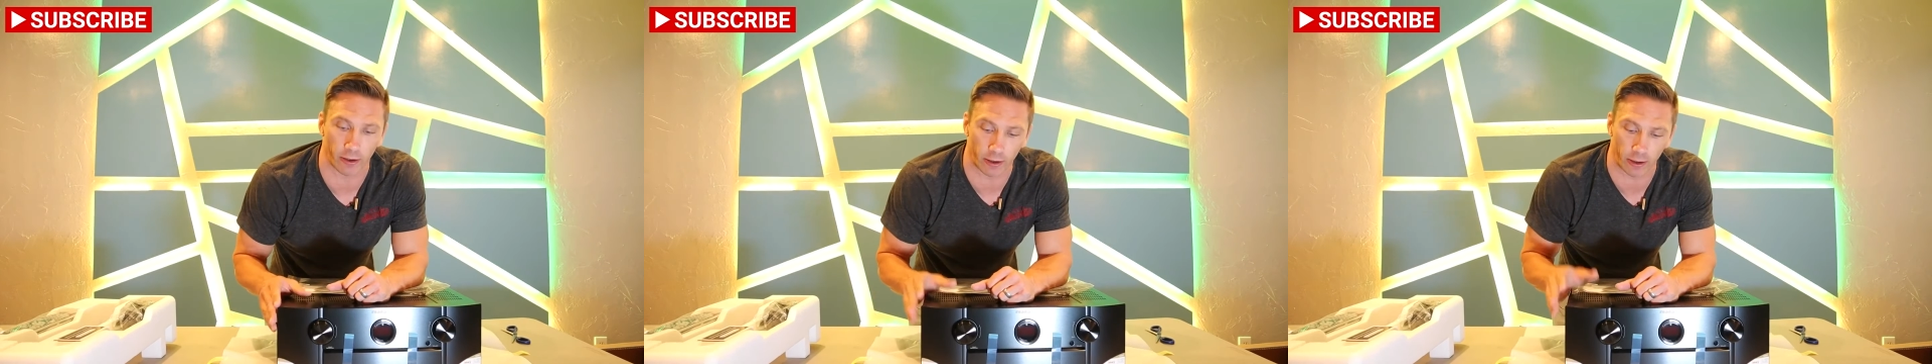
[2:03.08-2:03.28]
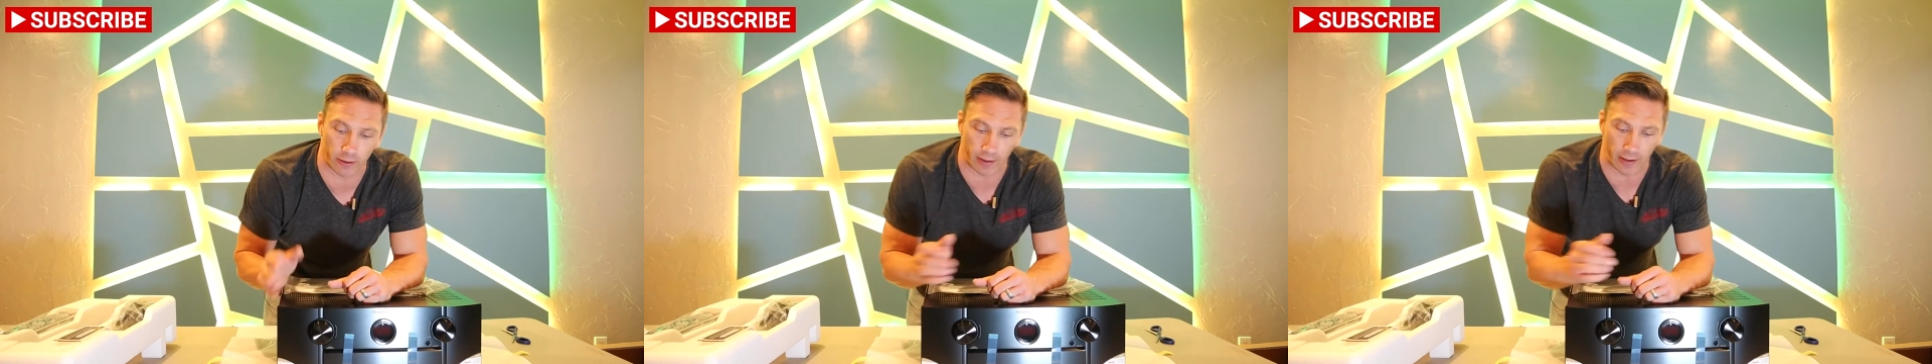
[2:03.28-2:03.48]

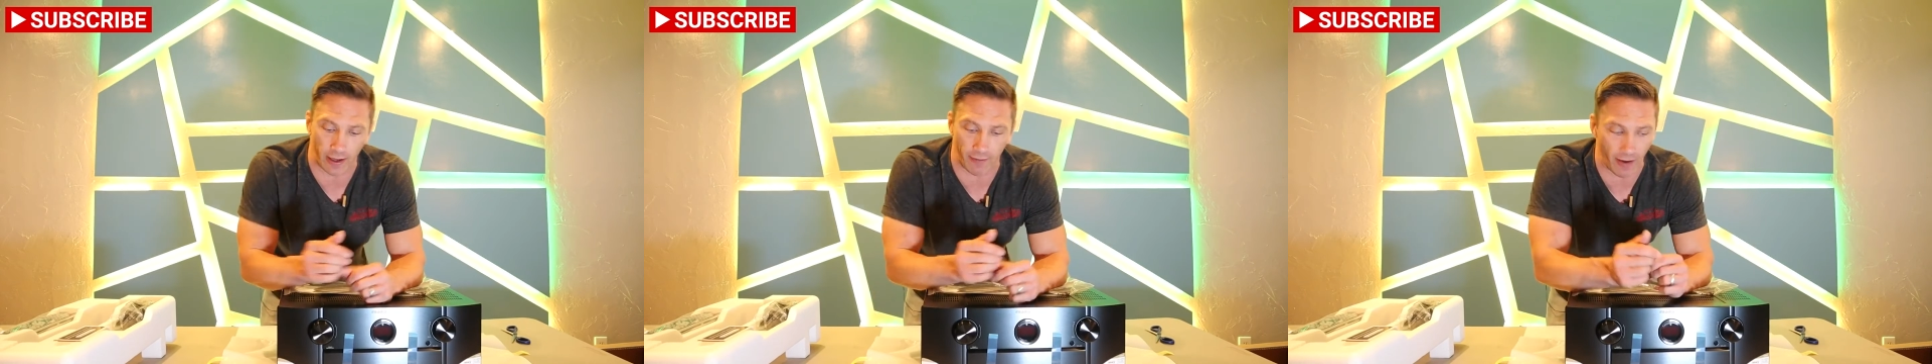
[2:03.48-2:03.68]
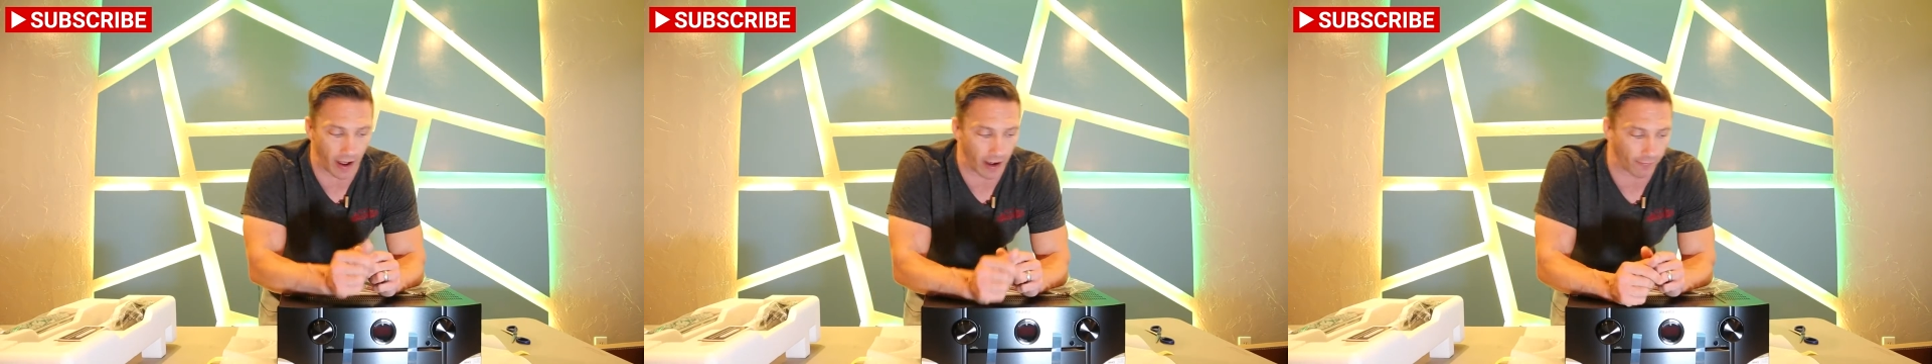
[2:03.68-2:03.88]
look that
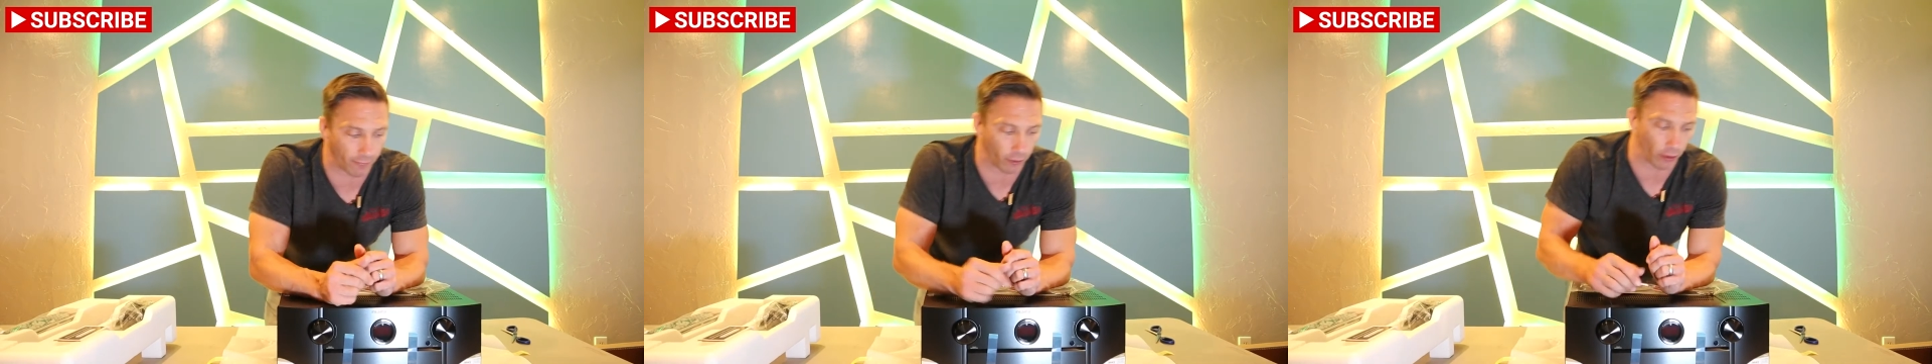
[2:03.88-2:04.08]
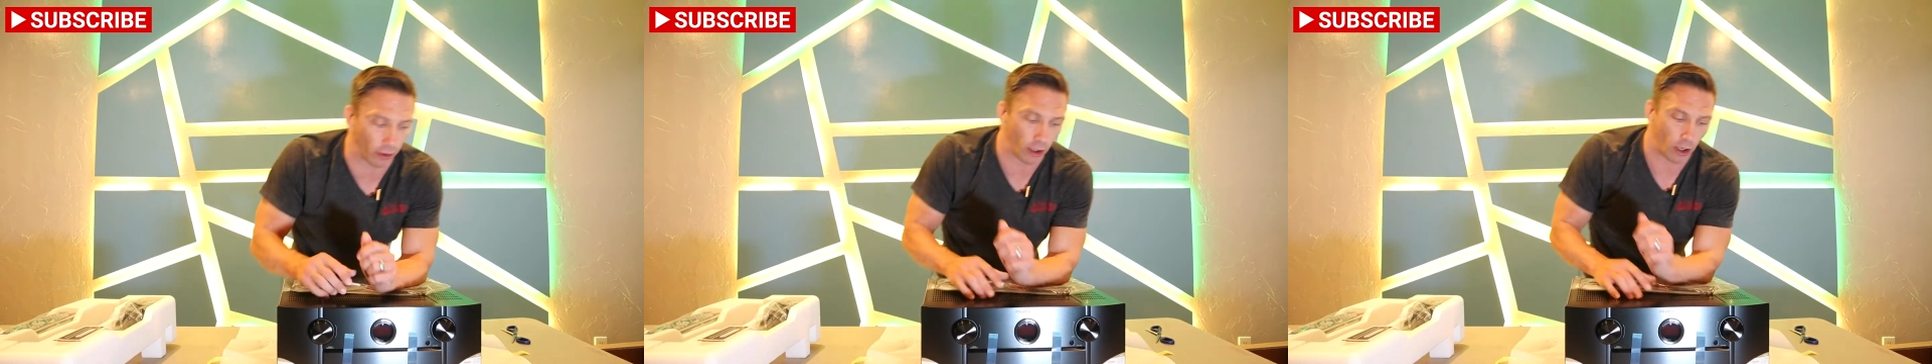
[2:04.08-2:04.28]
they've had
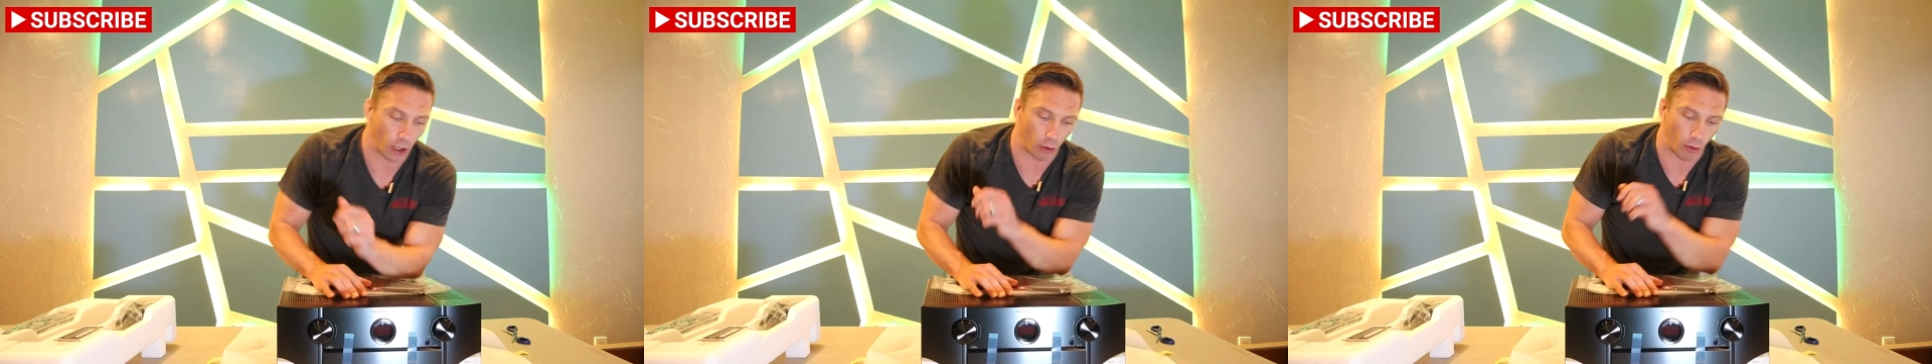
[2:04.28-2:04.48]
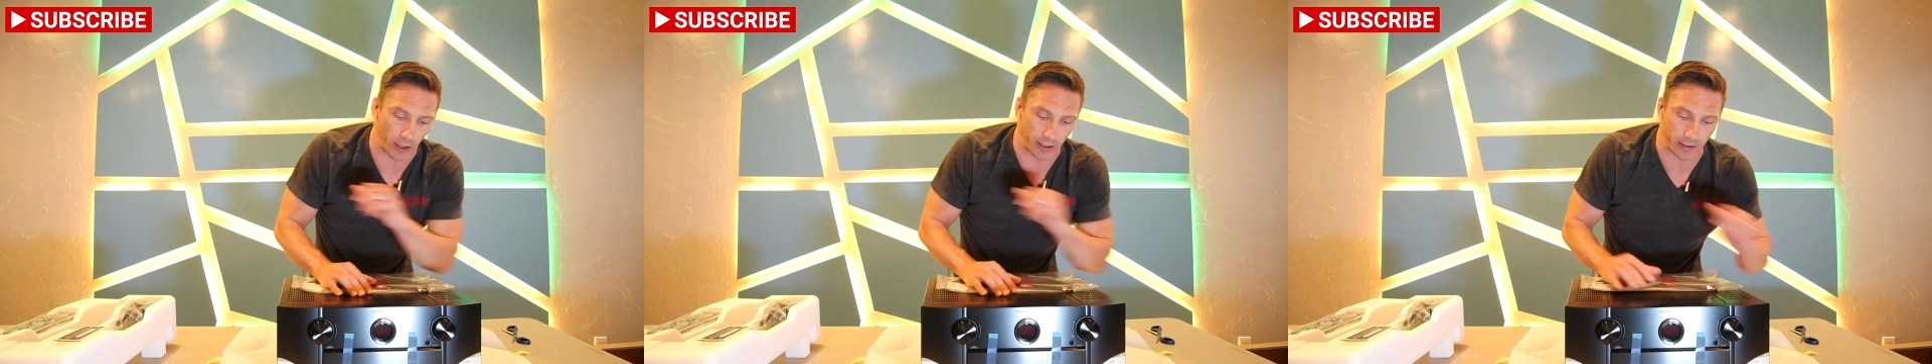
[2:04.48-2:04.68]
for
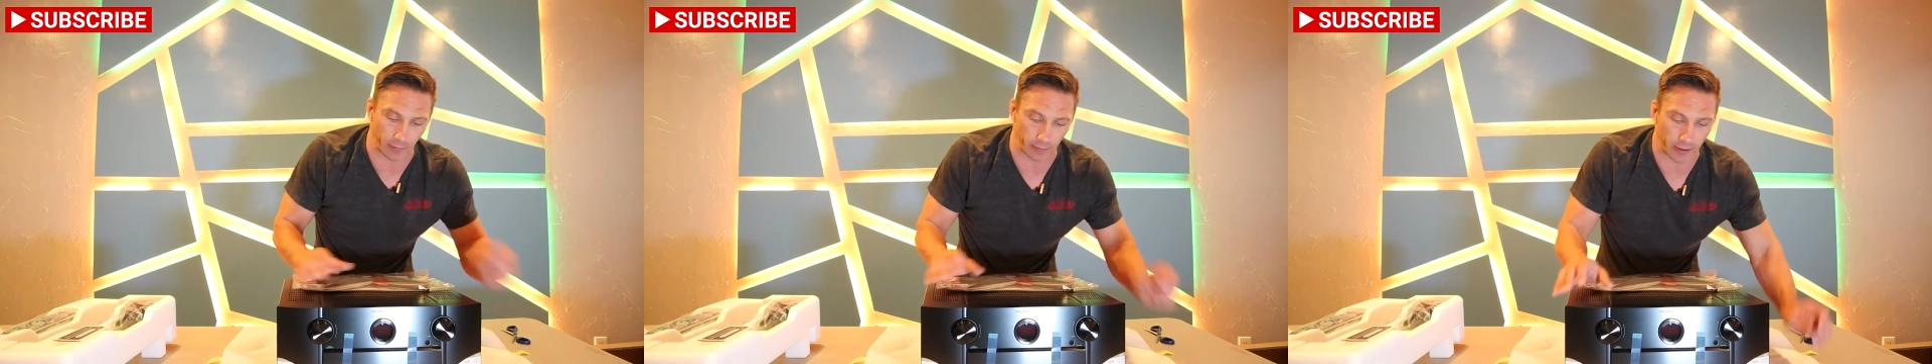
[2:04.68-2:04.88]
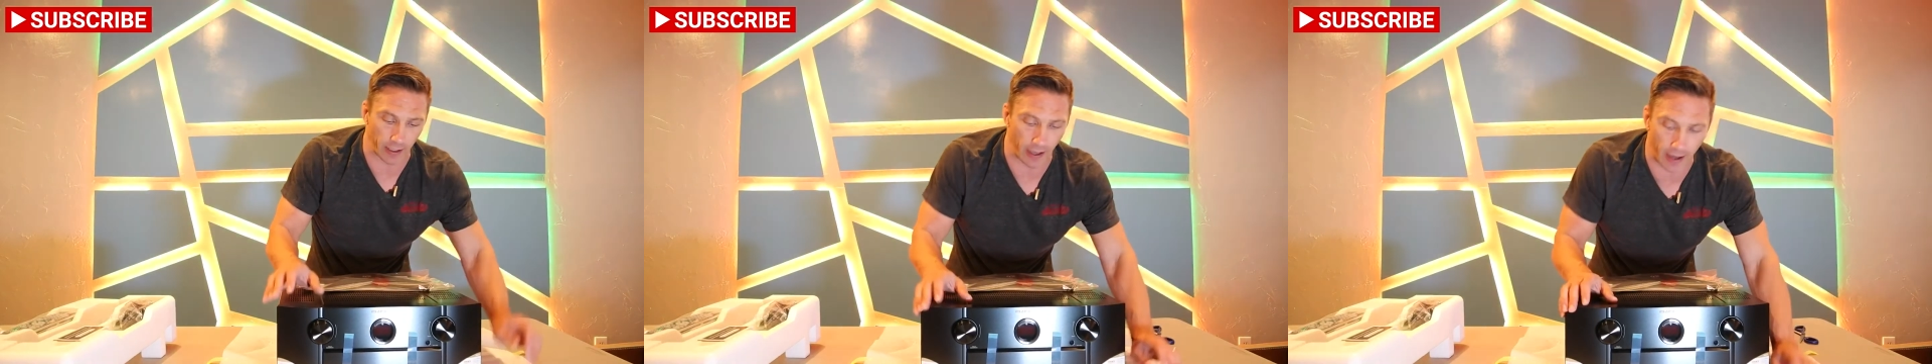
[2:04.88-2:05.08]
quite
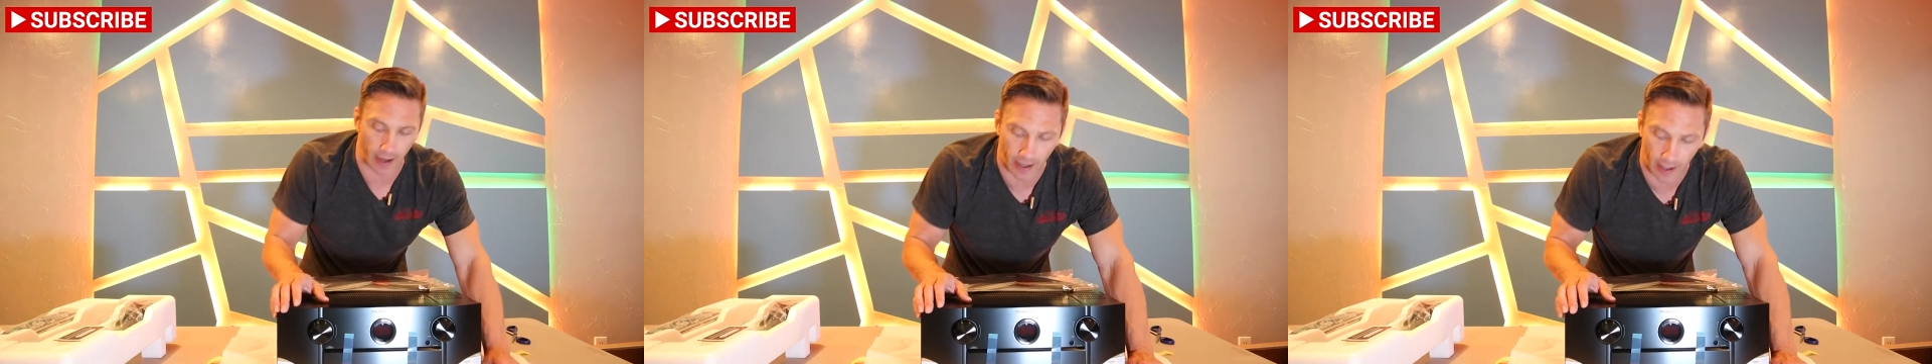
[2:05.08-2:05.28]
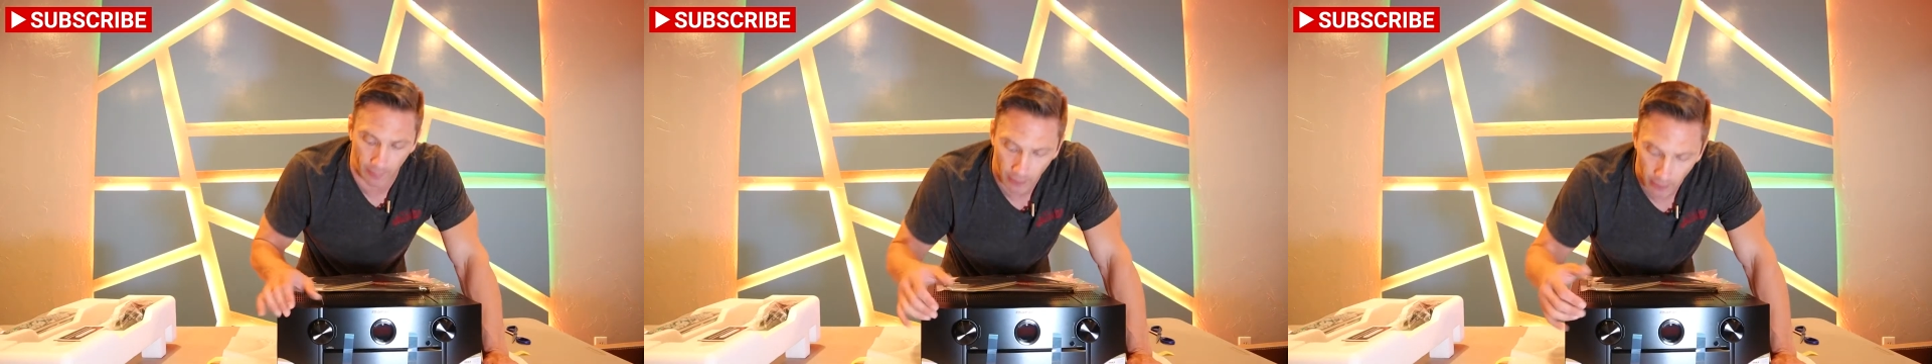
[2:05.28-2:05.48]
some
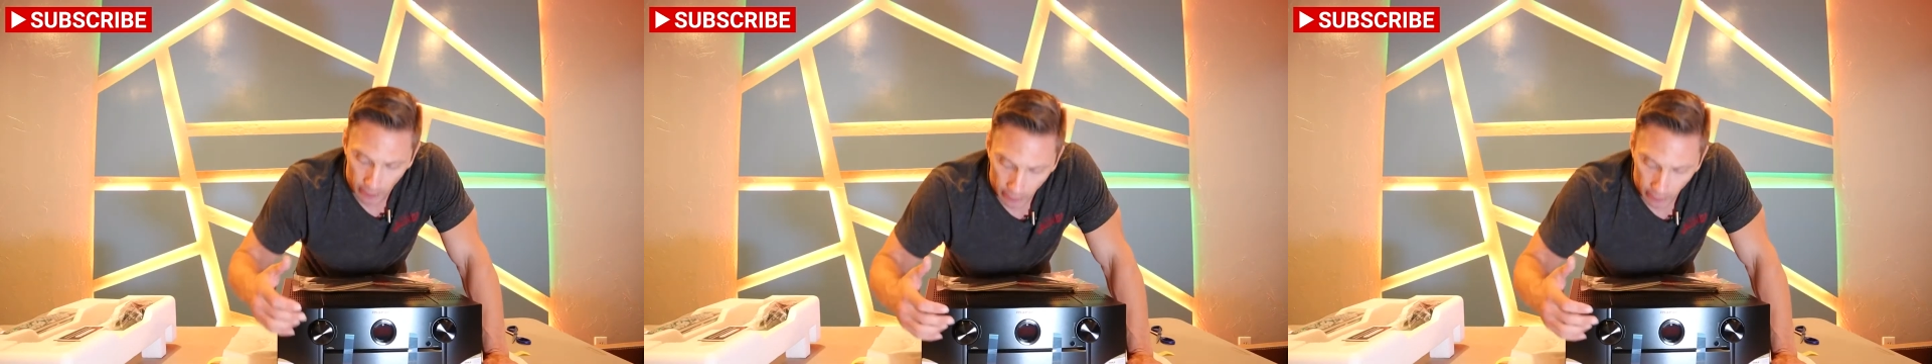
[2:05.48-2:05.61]
time.